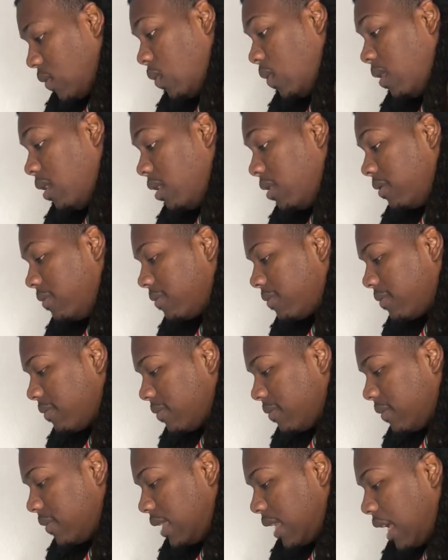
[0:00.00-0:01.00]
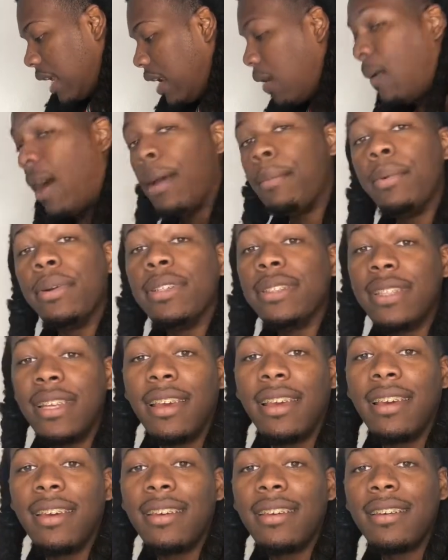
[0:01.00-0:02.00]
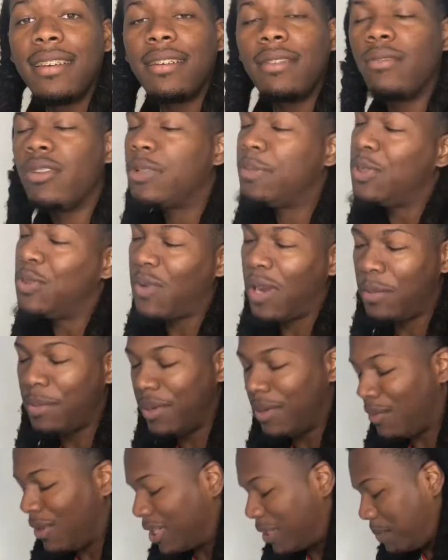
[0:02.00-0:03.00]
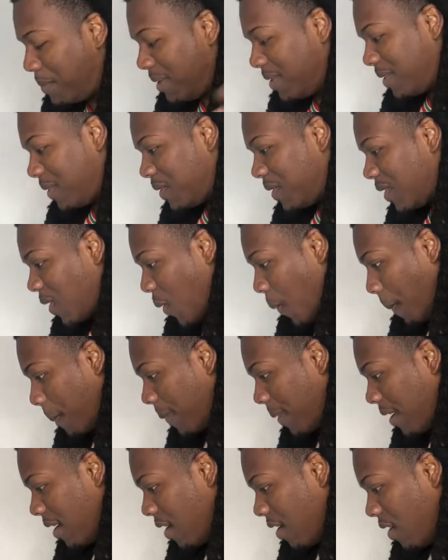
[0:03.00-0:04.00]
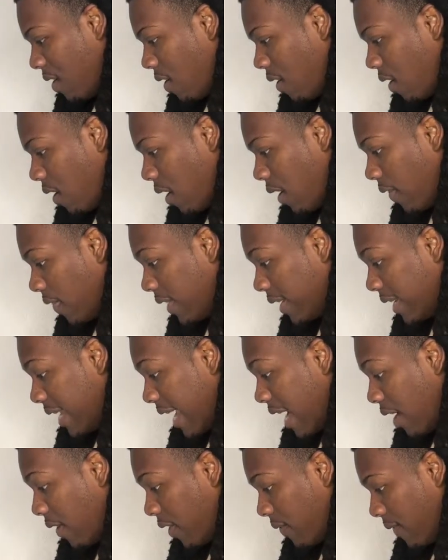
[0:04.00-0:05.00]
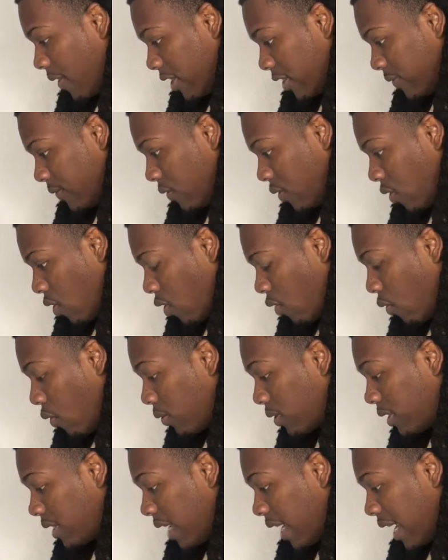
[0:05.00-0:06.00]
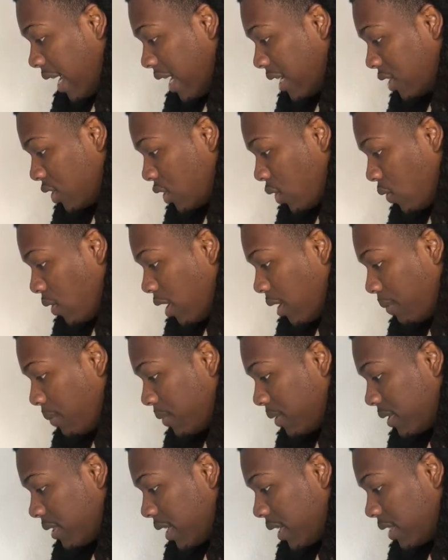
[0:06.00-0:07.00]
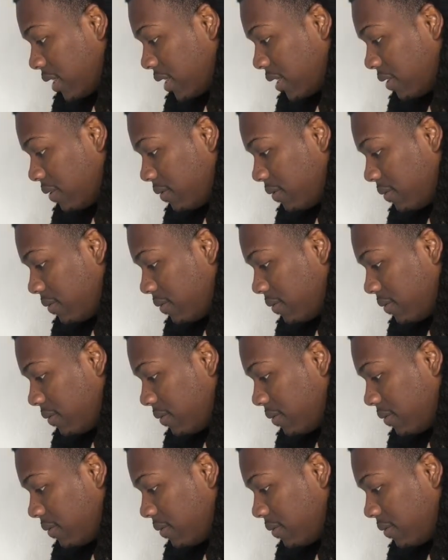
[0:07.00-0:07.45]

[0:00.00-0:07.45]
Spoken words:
Well, no, that Whitebeard's dead. Rest in peace, Whitebeard. Rest in peace. So, on the day of the festival, Orochi and his Shokan procession